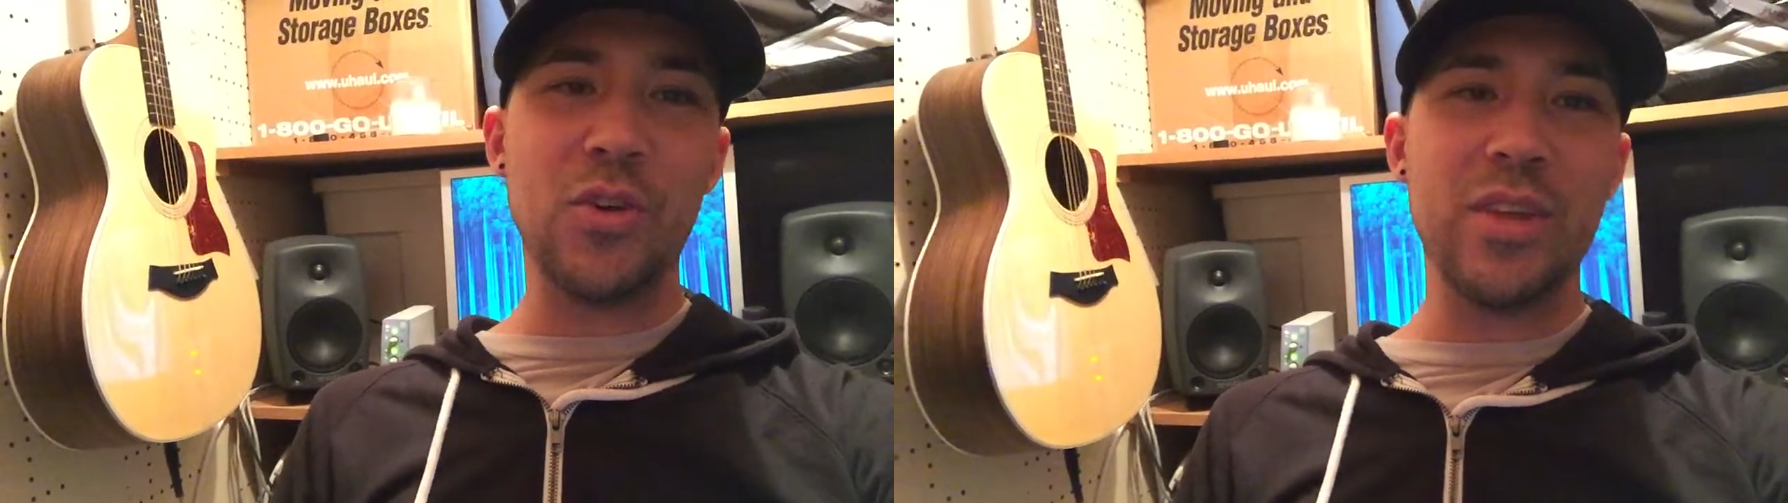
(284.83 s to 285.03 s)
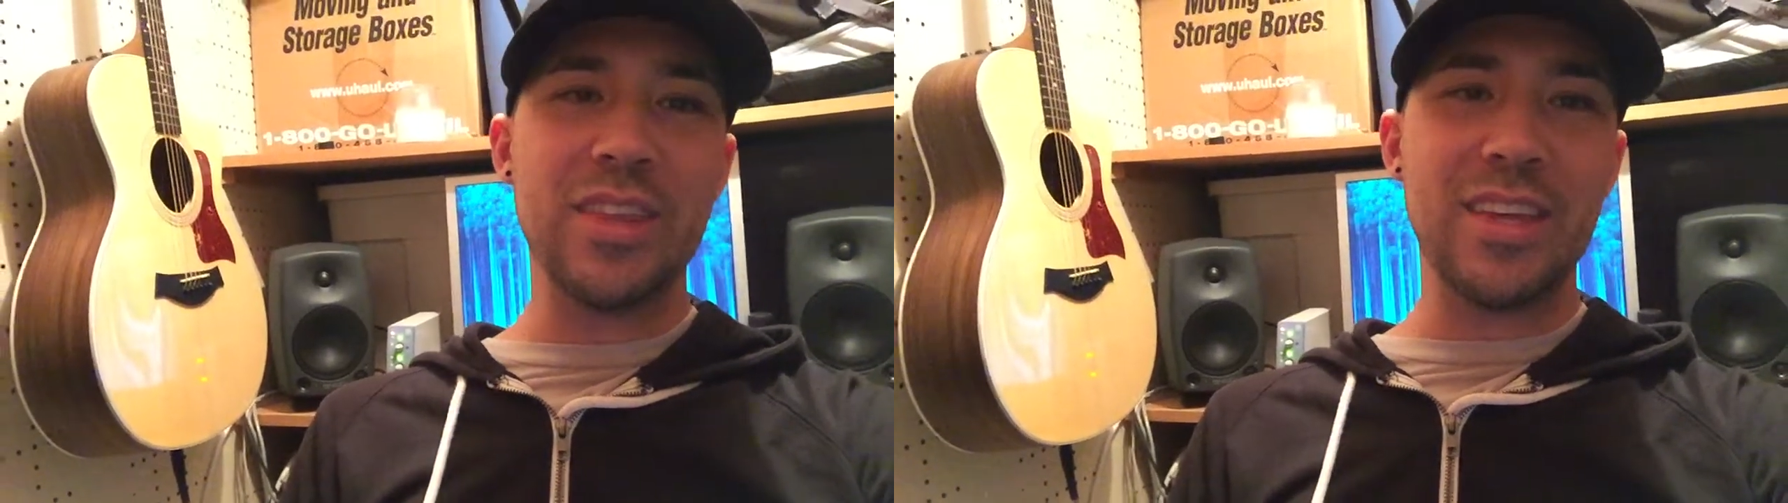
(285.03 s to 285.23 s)

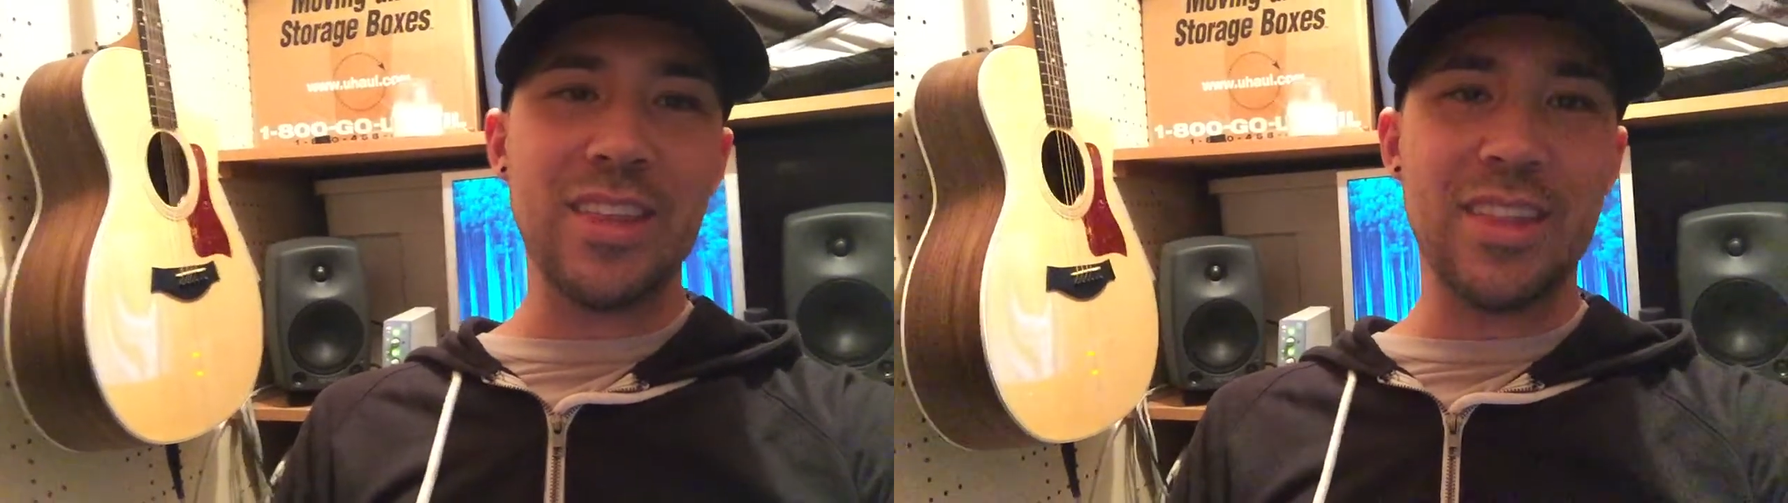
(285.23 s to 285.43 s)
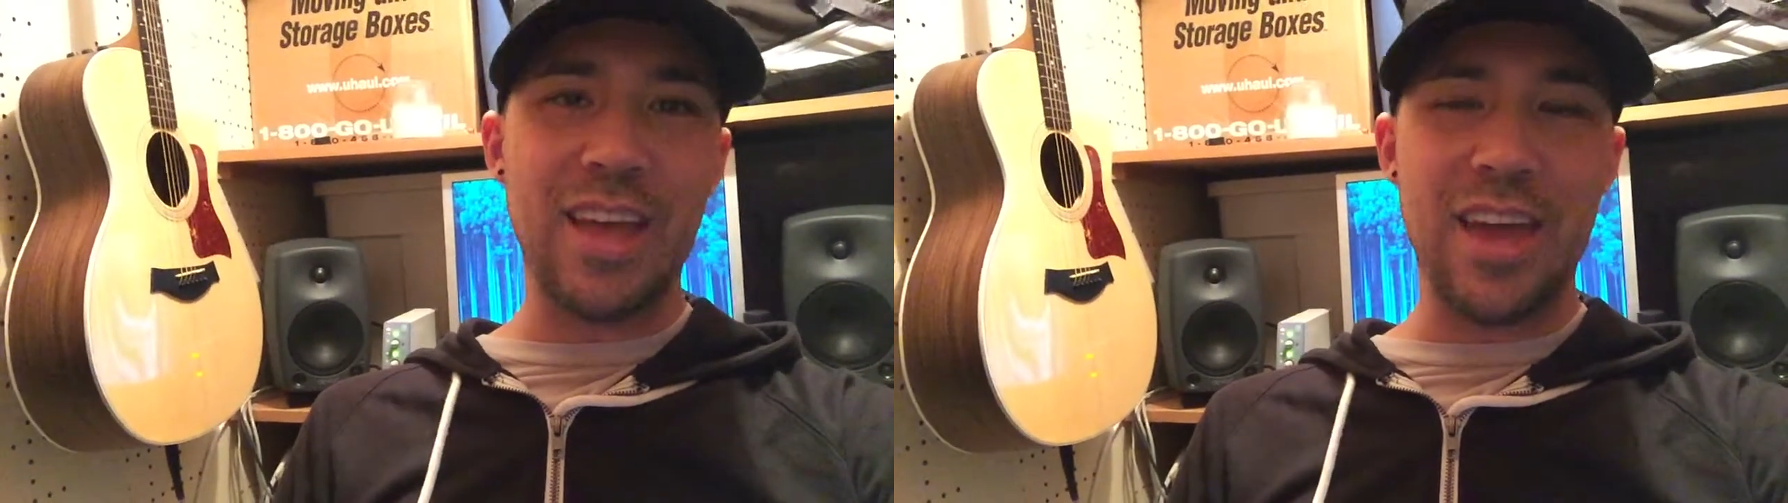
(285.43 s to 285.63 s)
think
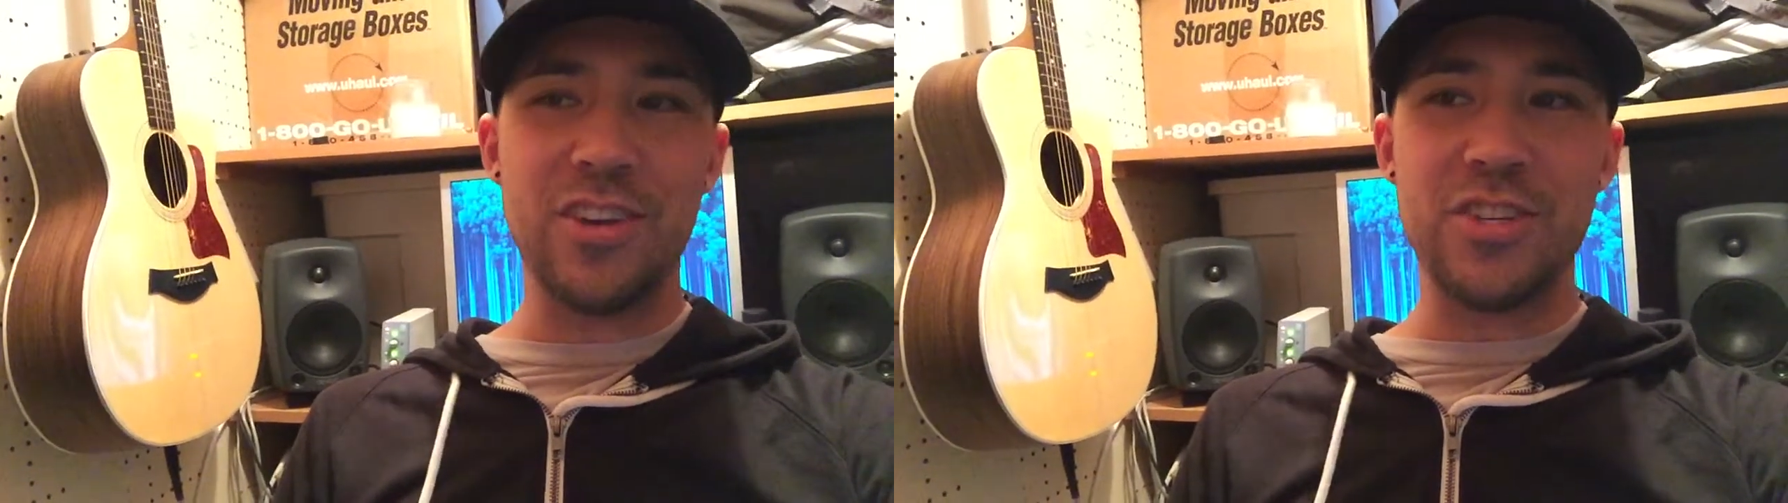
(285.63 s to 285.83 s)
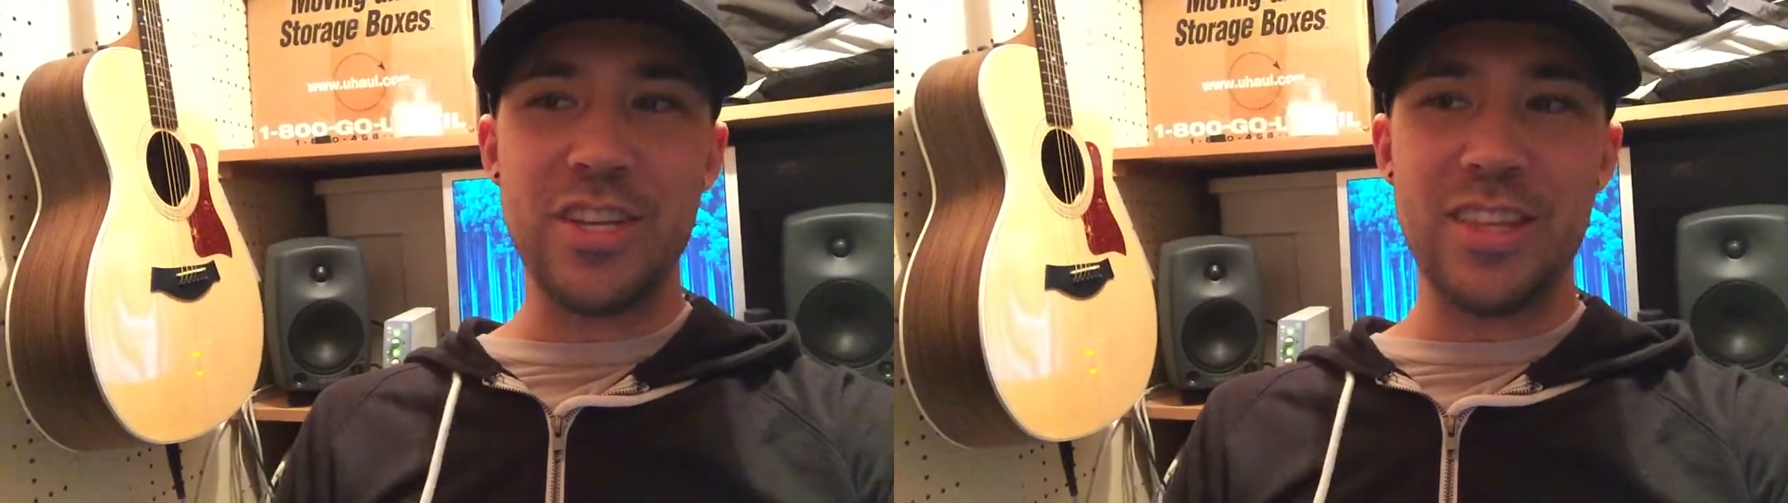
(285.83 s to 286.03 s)
that the
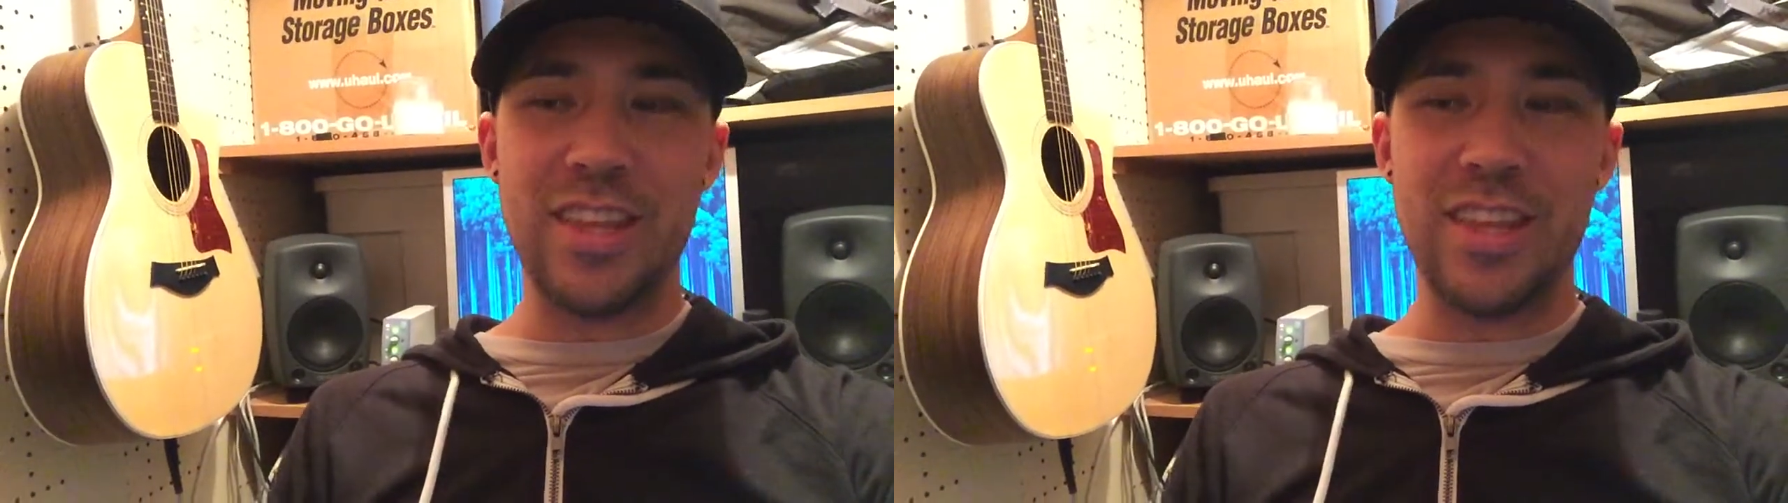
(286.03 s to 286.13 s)
energy